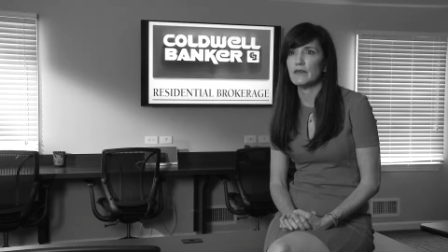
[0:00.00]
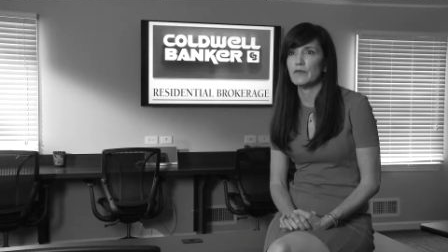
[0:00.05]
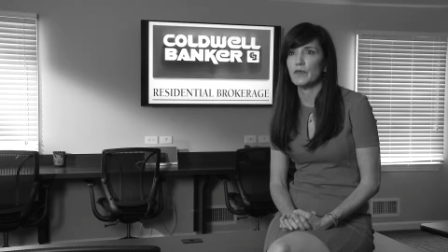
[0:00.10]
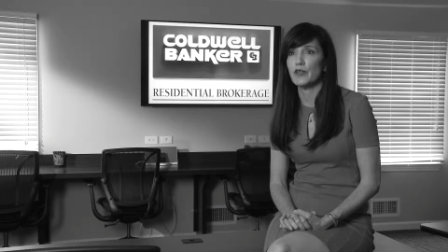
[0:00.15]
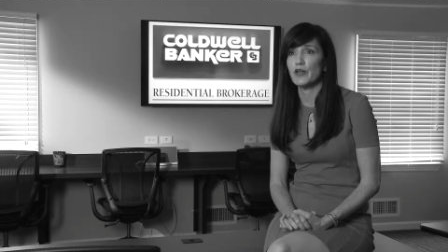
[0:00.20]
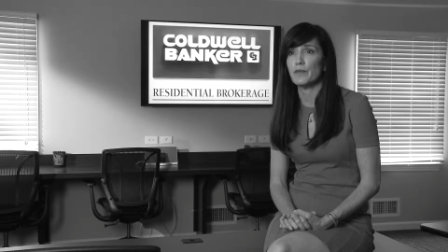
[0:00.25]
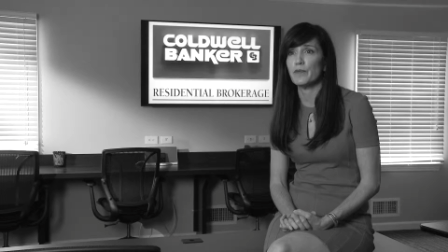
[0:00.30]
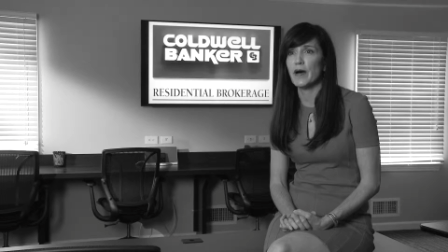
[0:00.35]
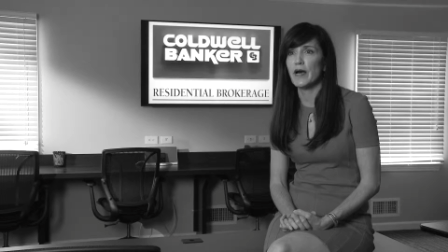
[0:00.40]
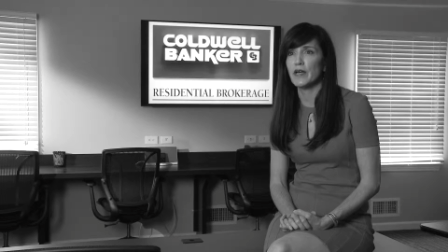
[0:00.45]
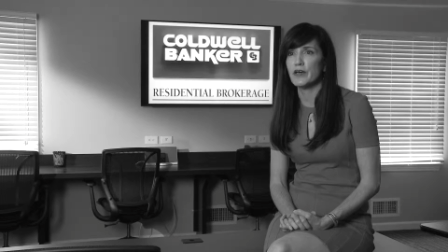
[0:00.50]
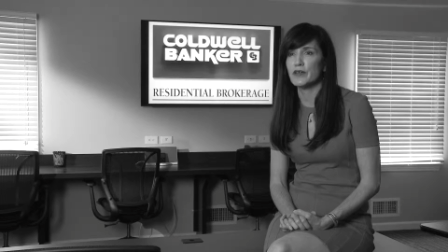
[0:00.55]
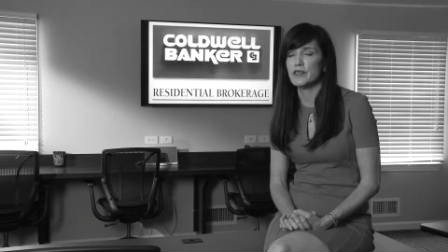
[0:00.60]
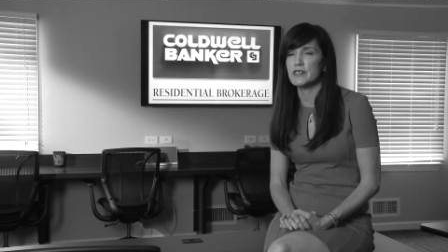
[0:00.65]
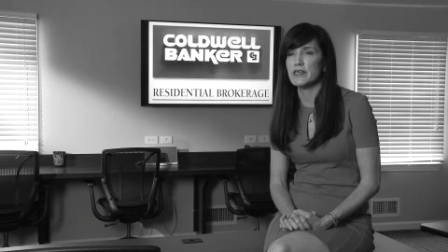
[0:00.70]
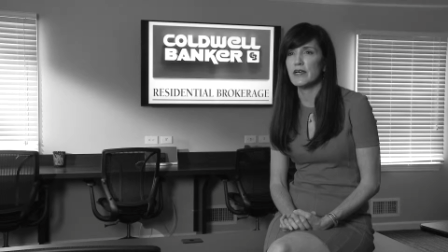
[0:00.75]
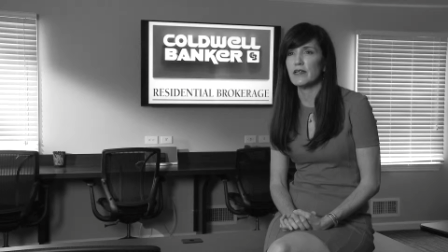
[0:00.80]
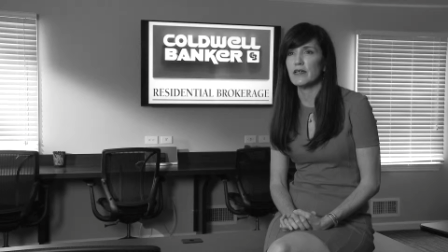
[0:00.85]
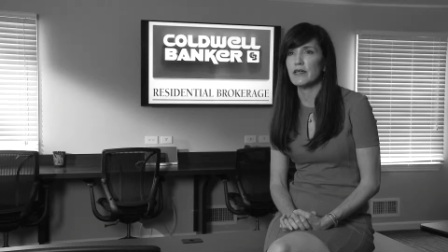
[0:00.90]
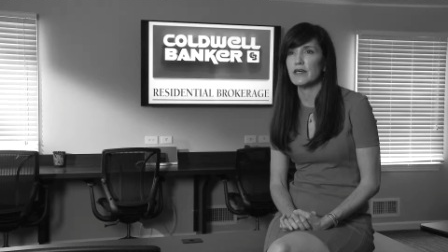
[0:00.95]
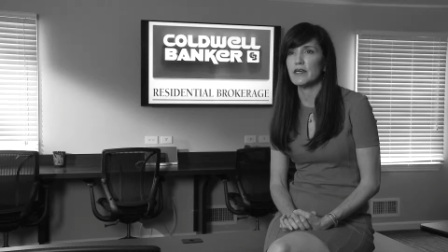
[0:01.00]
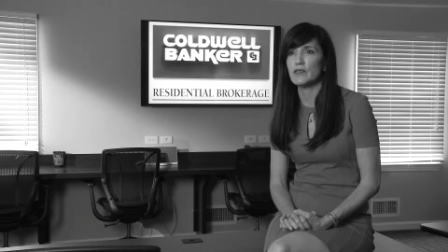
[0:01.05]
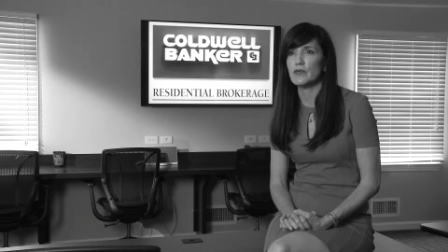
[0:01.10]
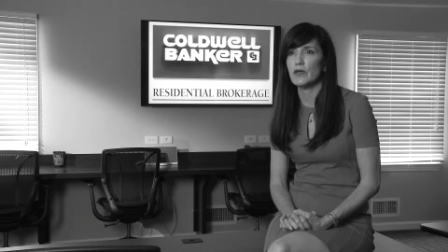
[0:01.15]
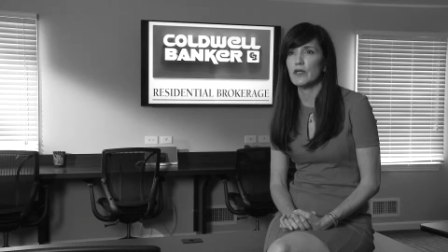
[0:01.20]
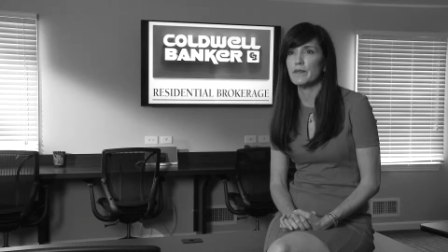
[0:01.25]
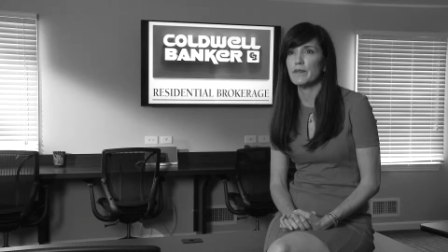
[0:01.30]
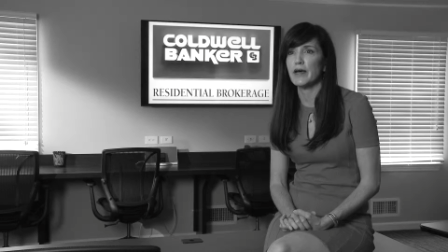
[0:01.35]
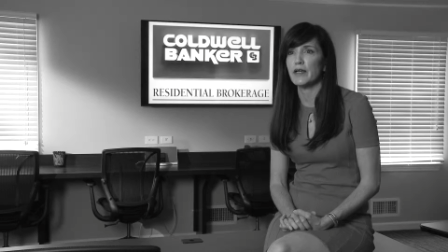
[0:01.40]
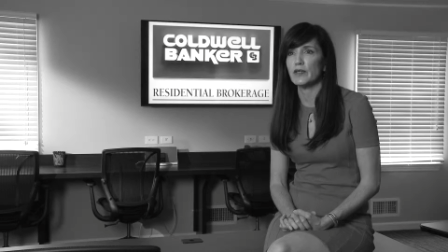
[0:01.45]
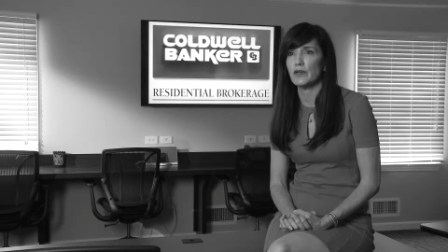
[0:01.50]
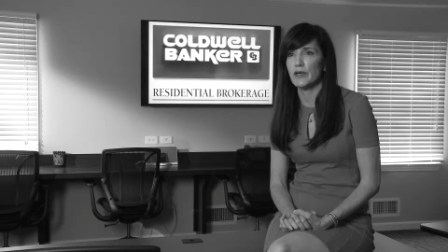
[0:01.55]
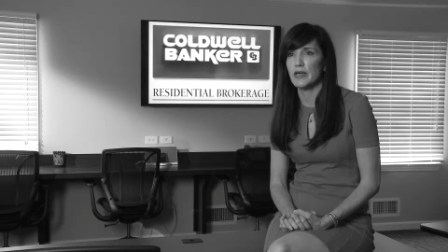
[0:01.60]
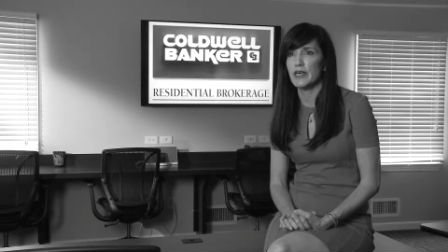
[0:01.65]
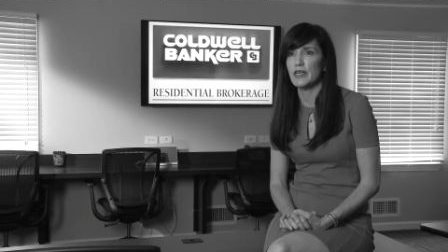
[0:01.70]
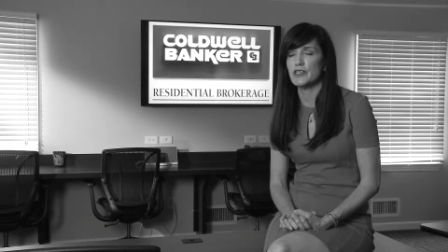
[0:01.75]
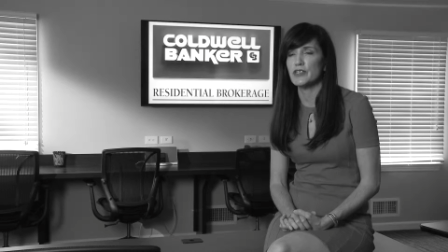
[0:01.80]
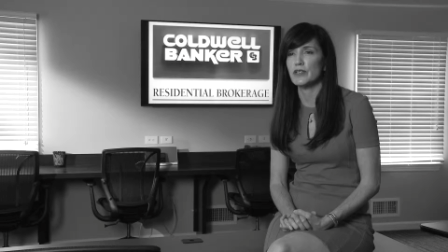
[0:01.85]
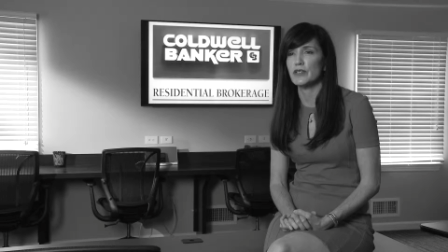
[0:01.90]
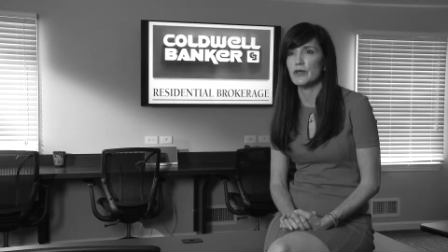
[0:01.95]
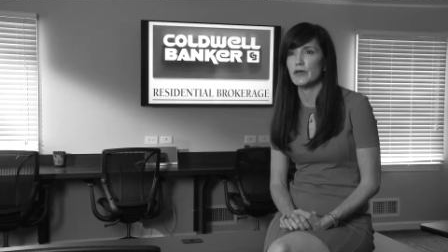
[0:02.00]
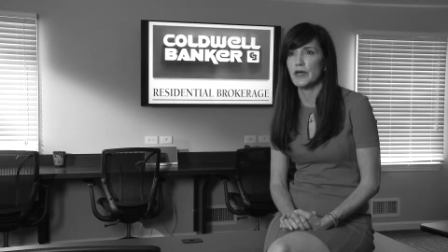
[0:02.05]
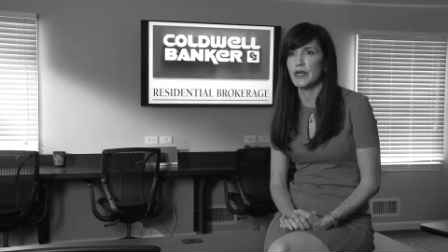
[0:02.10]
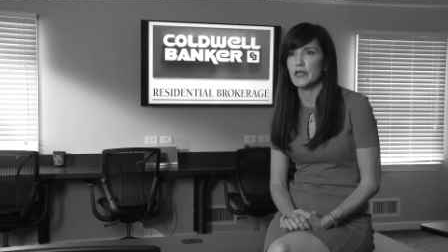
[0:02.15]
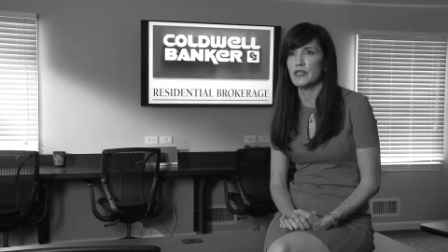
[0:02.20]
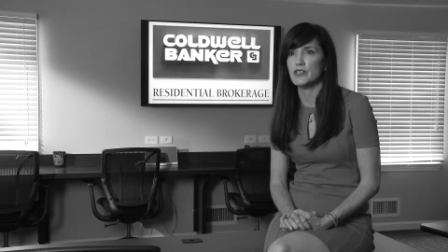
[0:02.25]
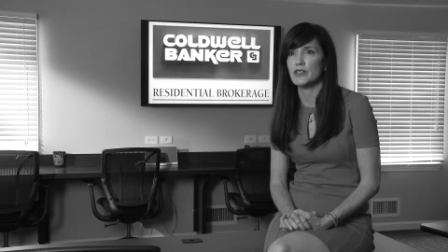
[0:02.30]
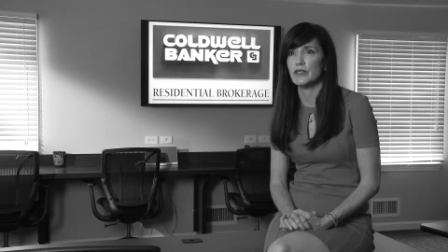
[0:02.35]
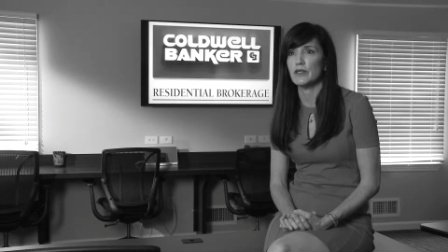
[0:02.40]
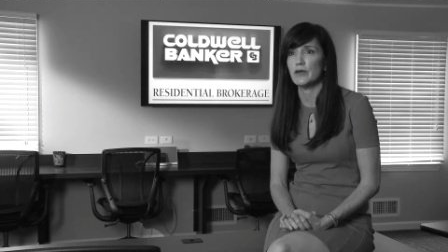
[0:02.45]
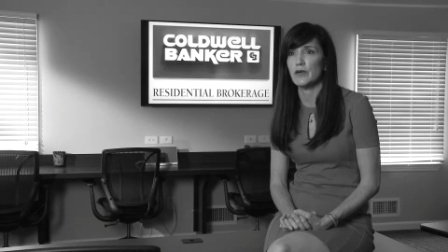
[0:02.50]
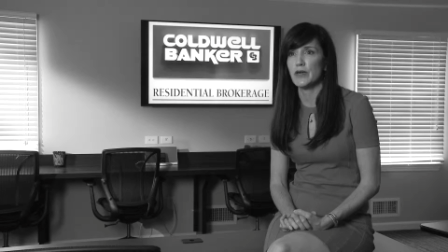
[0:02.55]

when you're buying or selling, it's all about location, location,